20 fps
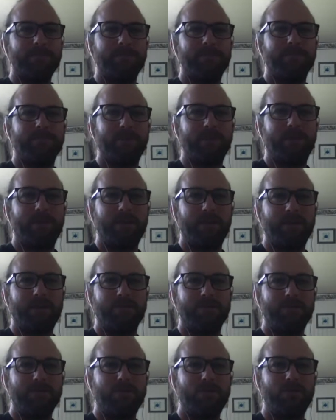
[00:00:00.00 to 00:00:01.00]
What do you think?
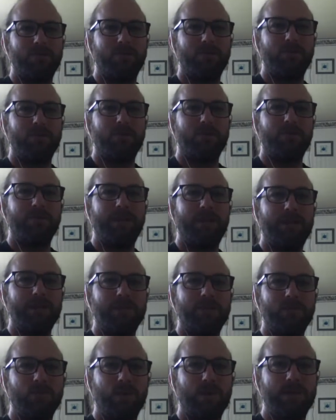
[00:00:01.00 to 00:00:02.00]
2 minutes,
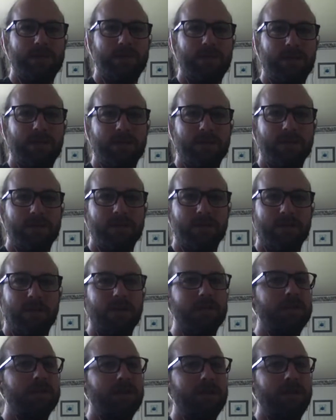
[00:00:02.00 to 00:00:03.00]
20 seconds? Call
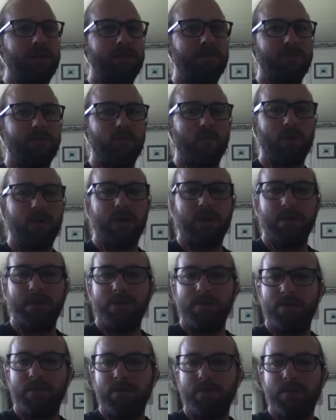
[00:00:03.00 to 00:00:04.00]
it an even 40?
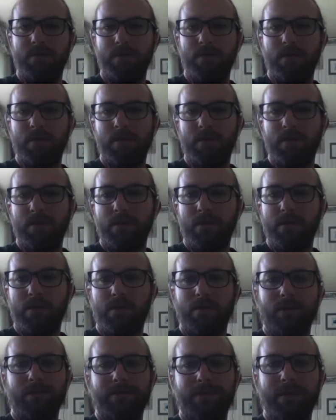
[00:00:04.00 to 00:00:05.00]

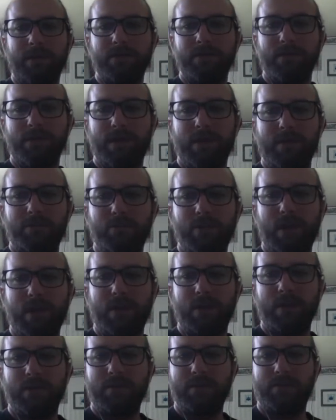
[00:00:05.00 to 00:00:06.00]
Or if you guys want to keep
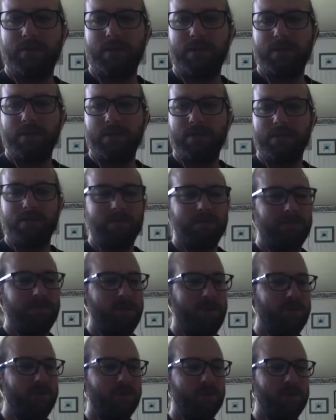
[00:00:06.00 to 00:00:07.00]
chatting, that's fine too. If you
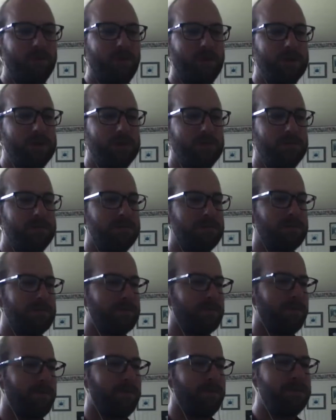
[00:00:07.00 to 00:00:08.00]
have more questions,
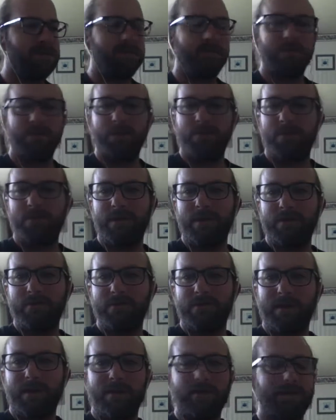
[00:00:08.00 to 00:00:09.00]
Vivi's the only one who
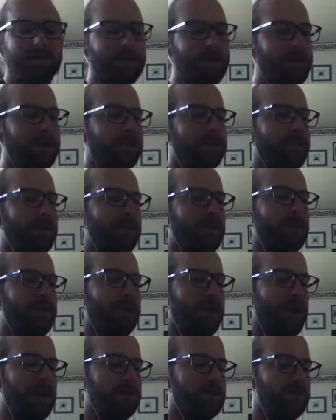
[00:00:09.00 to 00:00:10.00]
actually had, Vivi and
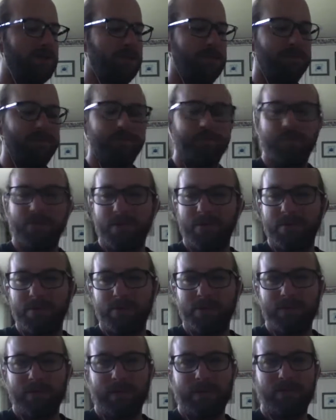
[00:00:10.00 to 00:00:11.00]
Ashley, the only
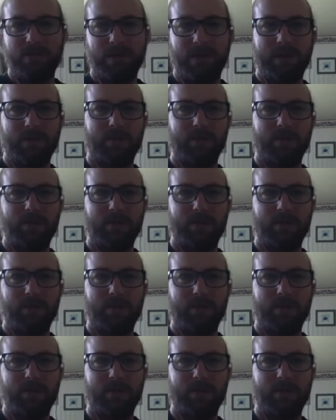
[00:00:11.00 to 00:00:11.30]
ones who actually had